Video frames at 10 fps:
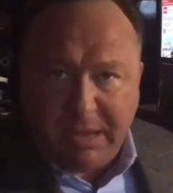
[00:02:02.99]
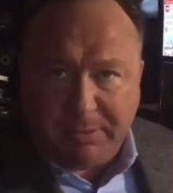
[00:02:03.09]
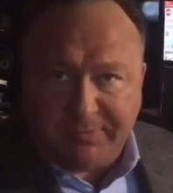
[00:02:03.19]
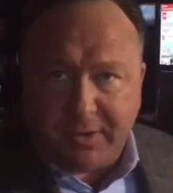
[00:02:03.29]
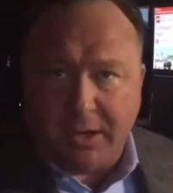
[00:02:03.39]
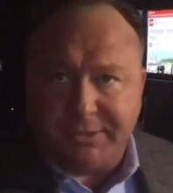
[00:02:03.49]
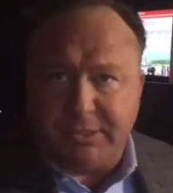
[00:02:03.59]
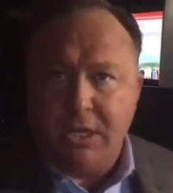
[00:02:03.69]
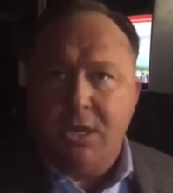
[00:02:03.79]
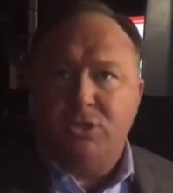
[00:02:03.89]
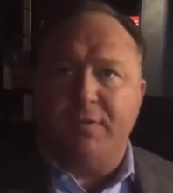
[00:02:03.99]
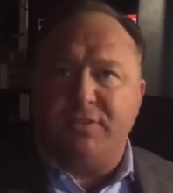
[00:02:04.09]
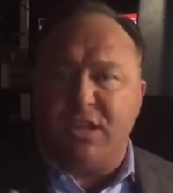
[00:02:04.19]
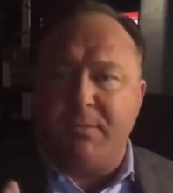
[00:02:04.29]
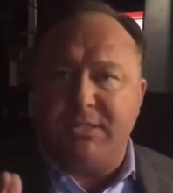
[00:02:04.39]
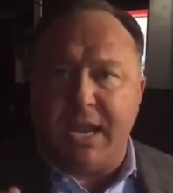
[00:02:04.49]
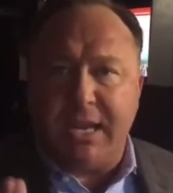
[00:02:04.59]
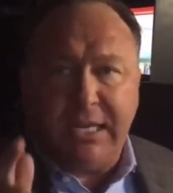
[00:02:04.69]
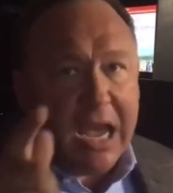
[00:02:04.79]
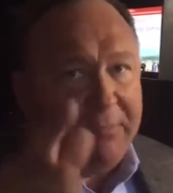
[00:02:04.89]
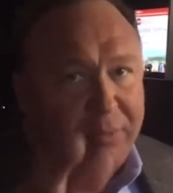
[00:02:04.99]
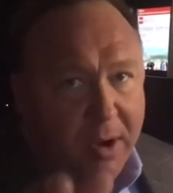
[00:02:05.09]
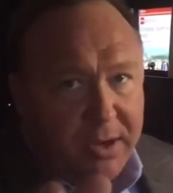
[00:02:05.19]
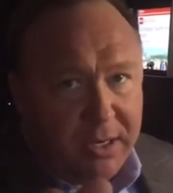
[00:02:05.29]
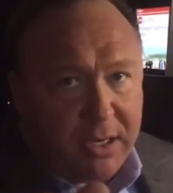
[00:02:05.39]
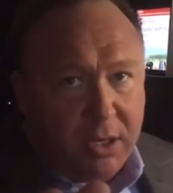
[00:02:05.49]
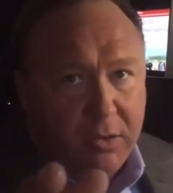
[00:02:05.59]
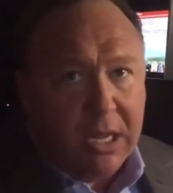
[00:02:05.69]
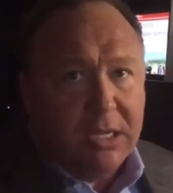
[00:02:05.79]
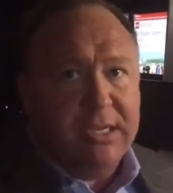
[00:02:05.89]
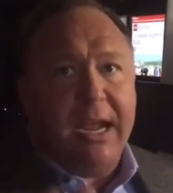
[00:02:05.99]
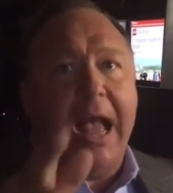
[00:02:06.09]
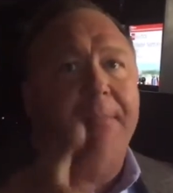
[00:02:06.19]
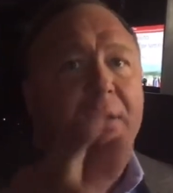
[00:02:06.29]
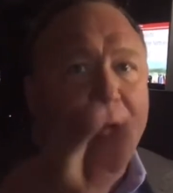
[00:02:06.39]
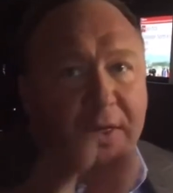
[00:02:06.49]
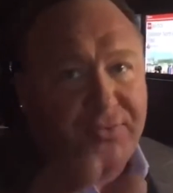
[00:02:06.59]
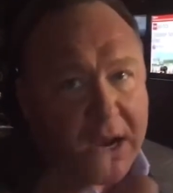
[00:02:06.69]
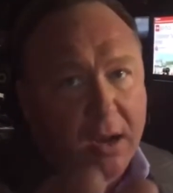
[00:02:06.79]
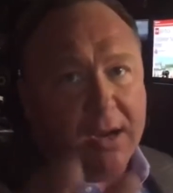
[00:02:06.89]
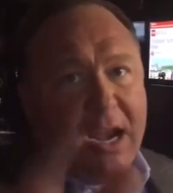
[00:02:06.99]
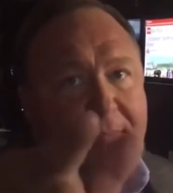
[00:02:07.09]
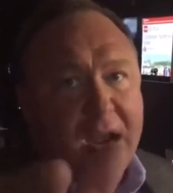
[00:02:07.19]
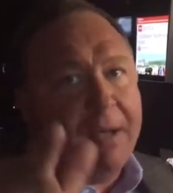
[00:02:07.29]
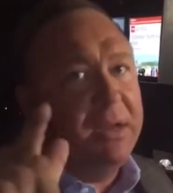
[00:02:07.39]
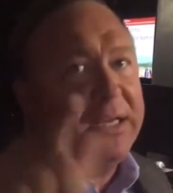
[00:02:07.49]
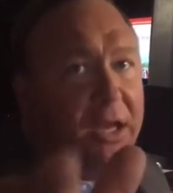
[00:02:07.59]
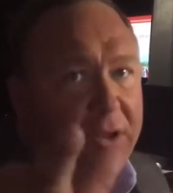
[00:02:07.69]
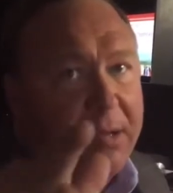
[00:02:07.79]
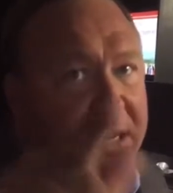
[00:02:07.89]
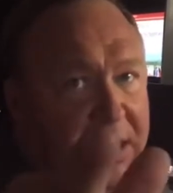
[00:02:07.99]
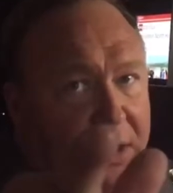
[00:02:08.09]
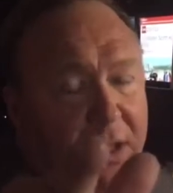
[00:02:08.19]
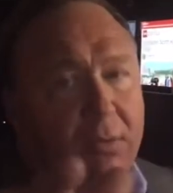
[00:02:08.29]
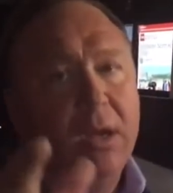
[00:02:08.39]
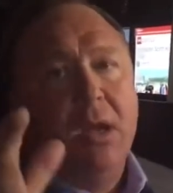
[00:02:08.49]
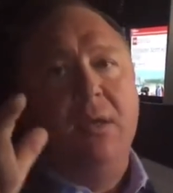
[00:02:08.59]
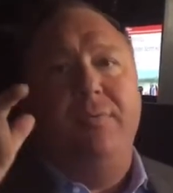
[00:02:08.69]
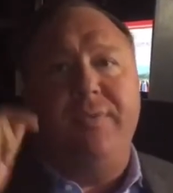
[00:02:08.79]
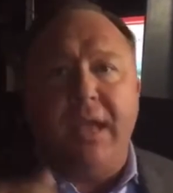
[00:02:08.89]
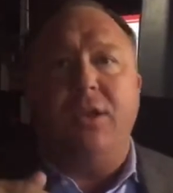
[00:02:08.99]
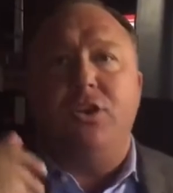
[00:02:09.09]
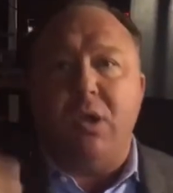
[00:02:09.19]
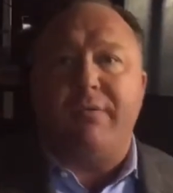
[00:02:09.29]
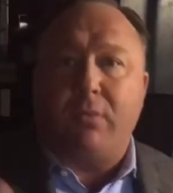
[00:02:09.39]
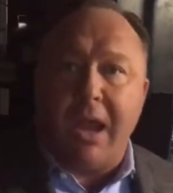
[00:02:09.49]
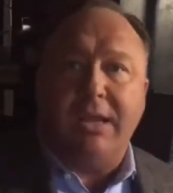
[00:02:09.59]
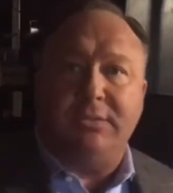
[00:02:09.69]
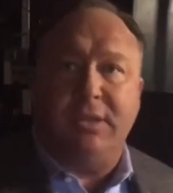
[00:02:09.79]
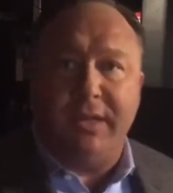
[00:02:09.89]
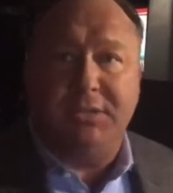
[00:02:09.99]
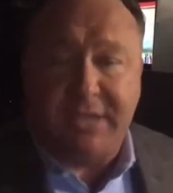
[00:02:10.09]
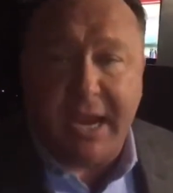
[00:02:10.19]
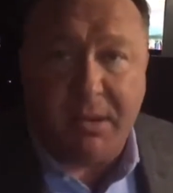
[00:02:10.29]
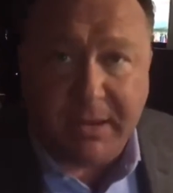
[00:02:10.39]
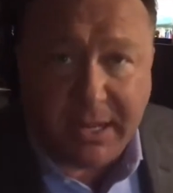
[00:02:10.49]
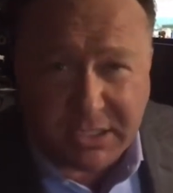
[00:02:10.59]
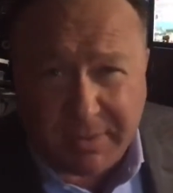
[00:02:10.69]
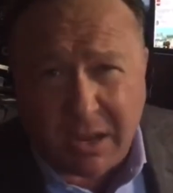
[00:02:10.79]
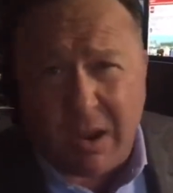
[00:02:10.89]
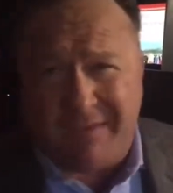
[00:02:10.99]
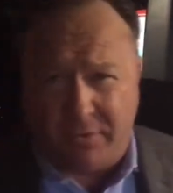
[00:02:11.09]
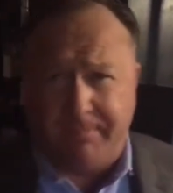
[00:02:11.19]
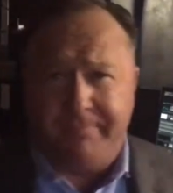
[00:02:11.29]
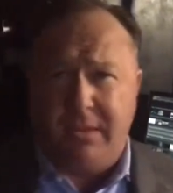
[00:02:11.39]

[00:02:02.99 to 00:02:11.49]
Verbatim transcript: people first. So if someone's got a gun pointed at you saying, I'm going to pull the trigger any minute, I'm going to kill you, I'm going to kill you, then do you have a right to then stand up against them and go after them?